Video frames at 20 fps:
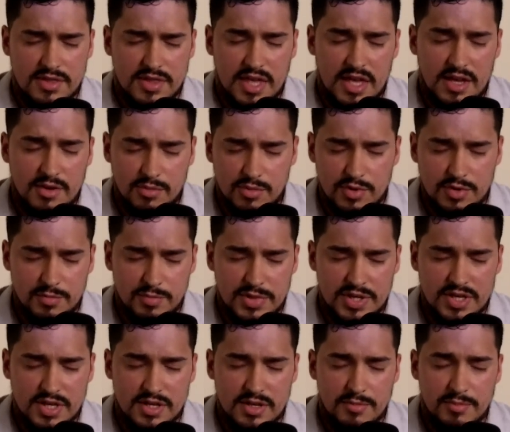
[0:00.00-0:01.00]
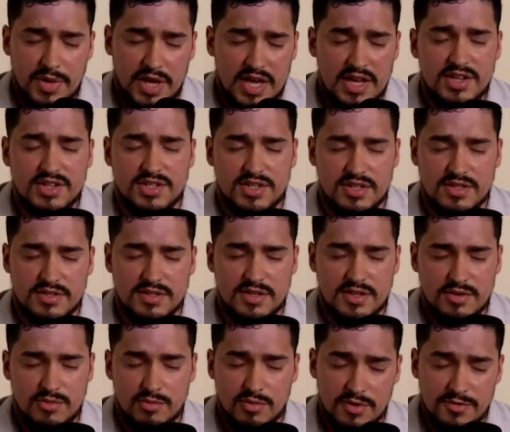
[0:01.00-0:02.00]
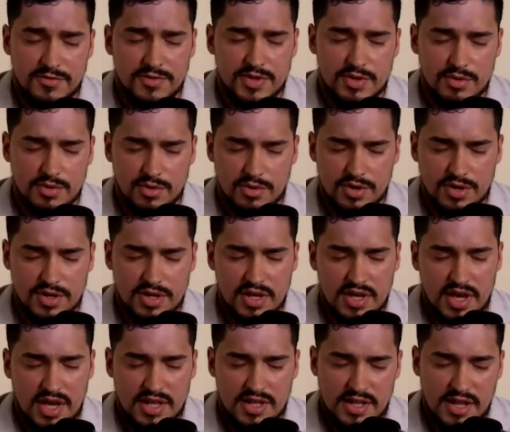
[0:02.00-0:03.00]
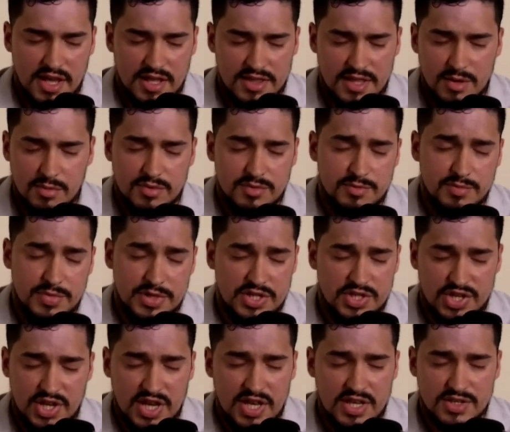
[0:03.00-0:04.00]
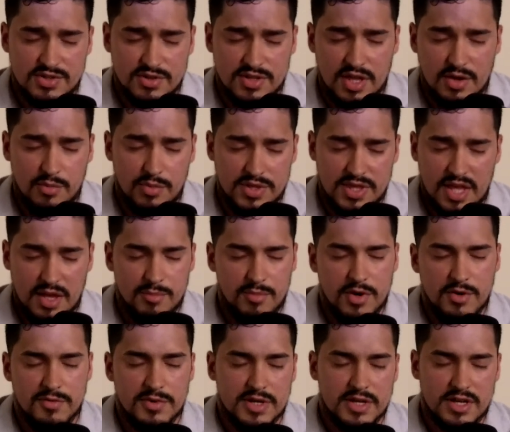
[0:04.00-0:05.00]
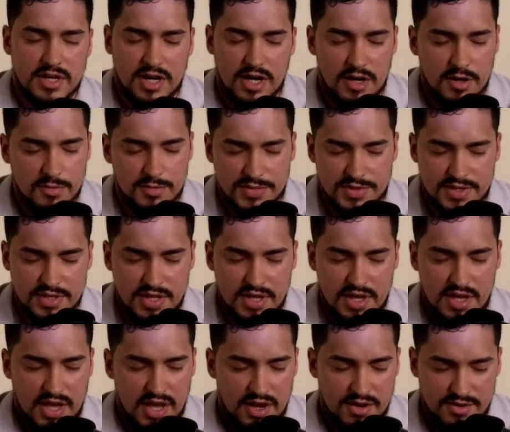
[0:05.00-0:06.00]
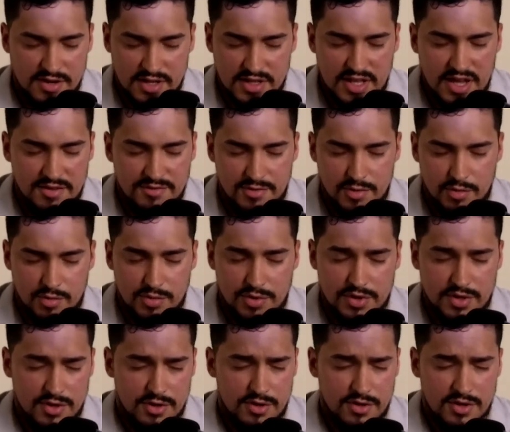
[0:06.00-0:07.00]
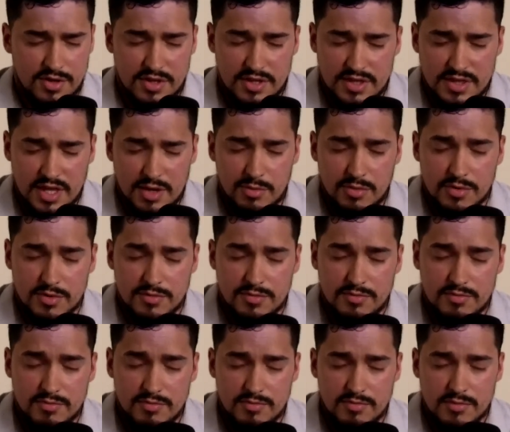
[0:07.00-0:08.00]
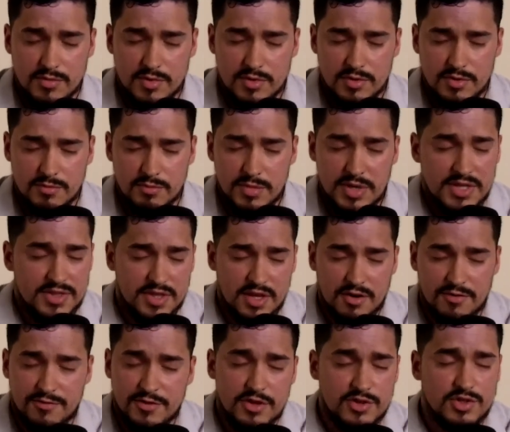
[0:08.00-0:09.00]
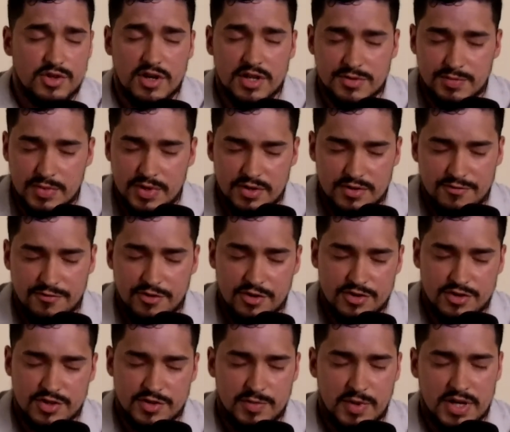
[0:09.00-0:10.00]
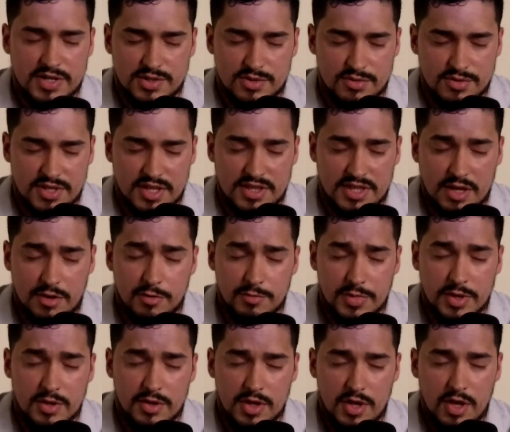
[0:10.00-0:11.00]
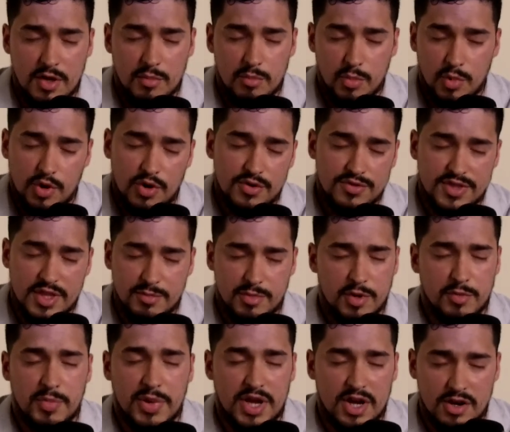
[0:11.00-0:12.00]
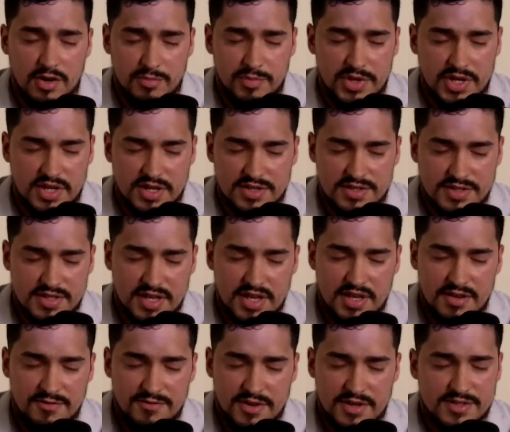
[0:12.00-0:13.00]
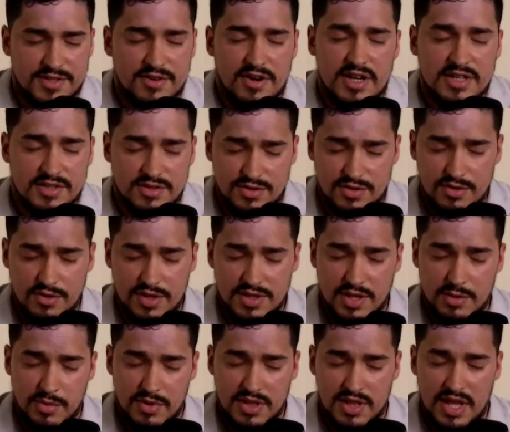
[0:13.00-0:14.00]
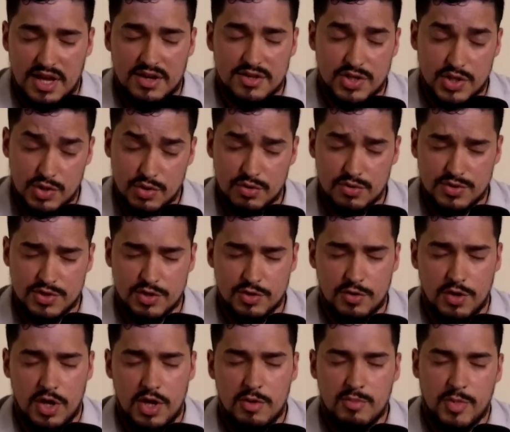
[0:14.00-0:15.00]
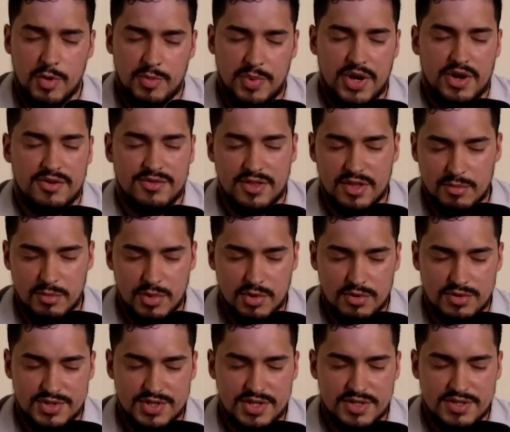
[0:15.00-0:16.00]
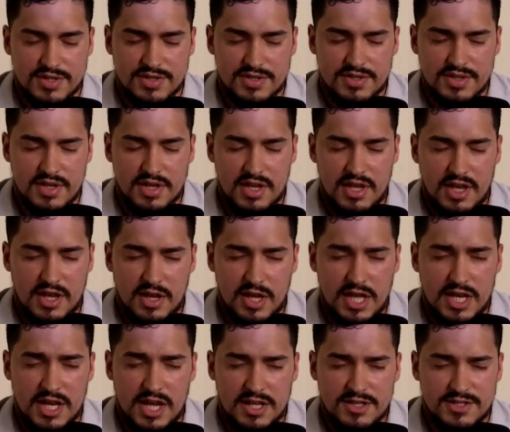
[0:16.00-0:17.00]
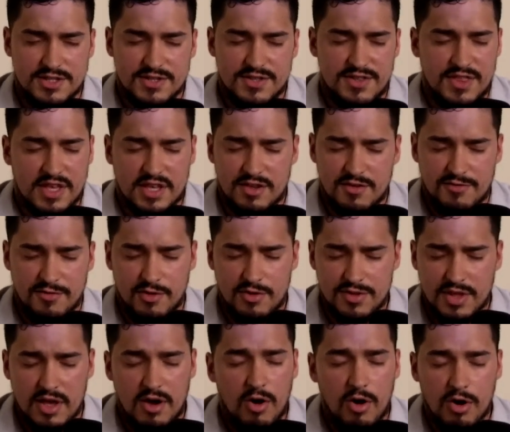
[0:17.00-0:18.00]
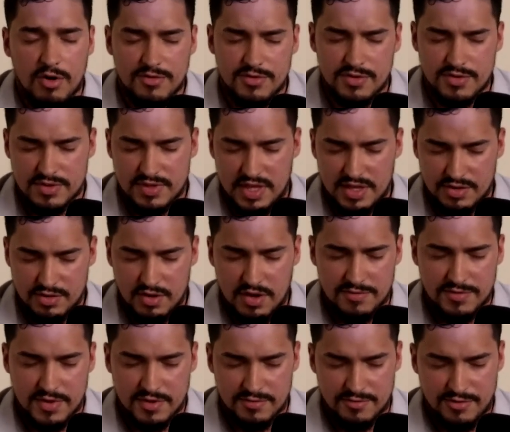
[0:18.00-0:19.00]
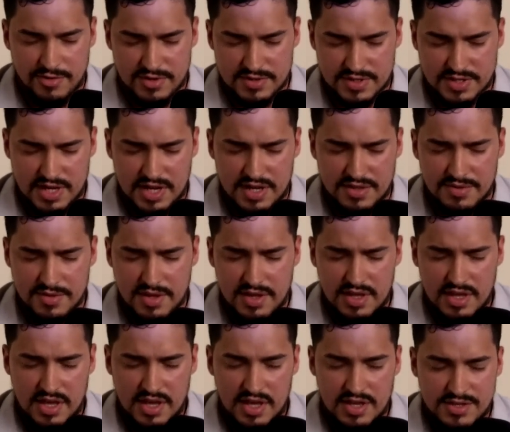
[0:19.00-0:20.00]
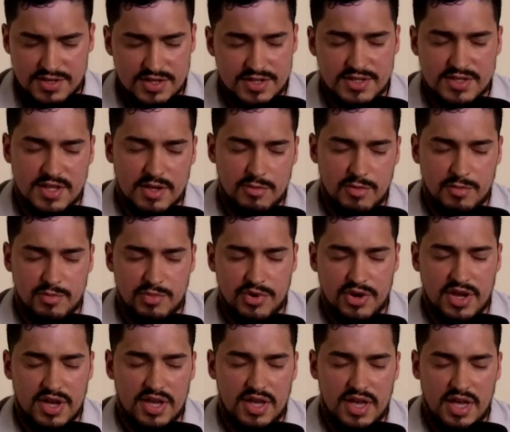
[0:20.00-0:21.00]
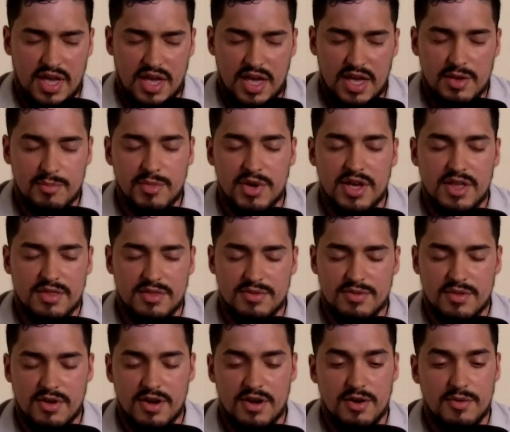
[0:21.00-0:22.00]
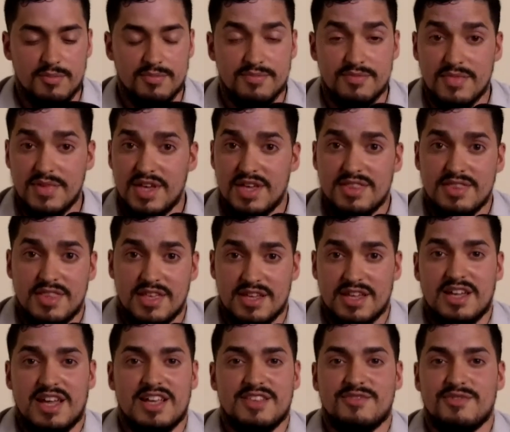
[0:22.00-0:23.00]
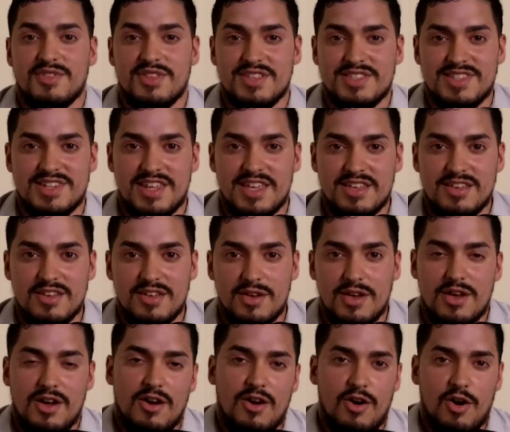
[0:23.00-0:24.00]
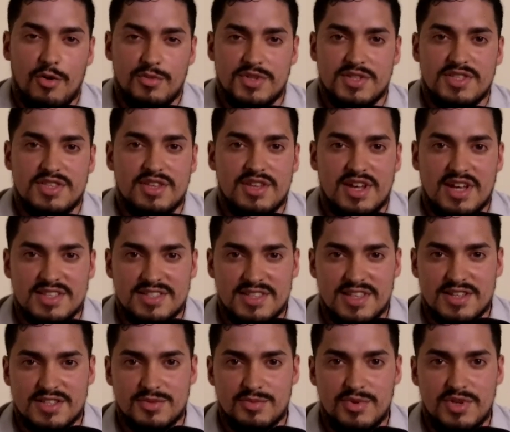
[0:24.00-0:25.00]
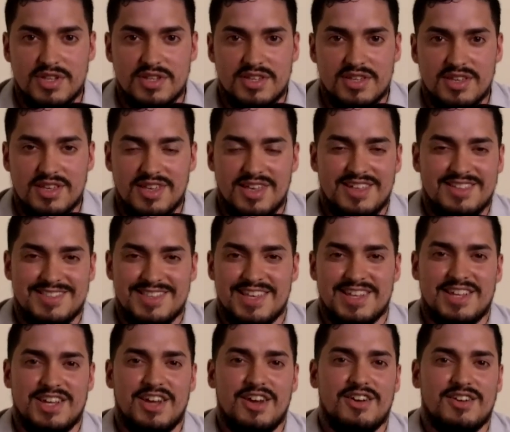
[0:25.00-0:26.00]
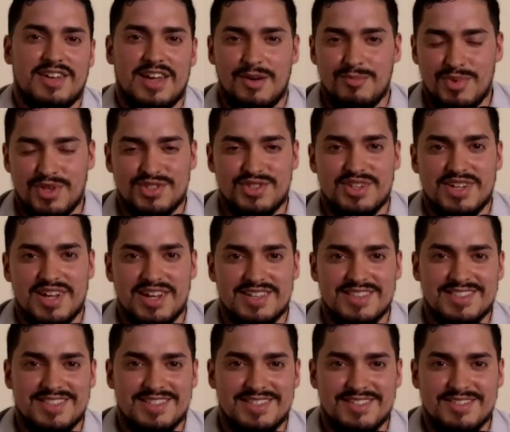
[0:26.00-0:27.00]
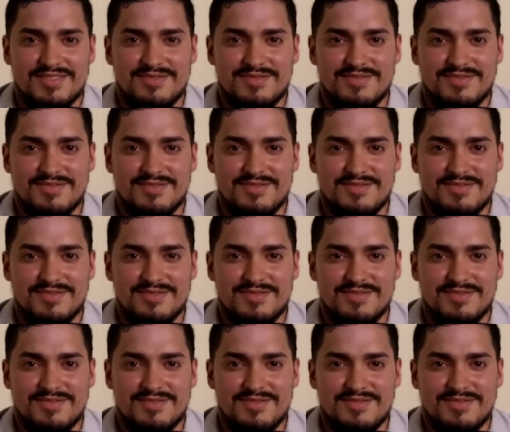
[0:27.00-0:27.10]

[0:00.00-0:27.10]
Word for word: they would be patient with you, Lord, and that they would be changed so that when that moment comes in their life, Lord, they would meet their future husband and future spouse, Lord, that they would be more than prepared because they fixed their eyes on you and they were allowing you to prepare them, Lord Jesus. And I just thank you for that all that you have done for us, God. In Jesus' name we pray. Amen. Um, thank you guys for listening. Hope to see you guys next week. Take care. God bless you guys.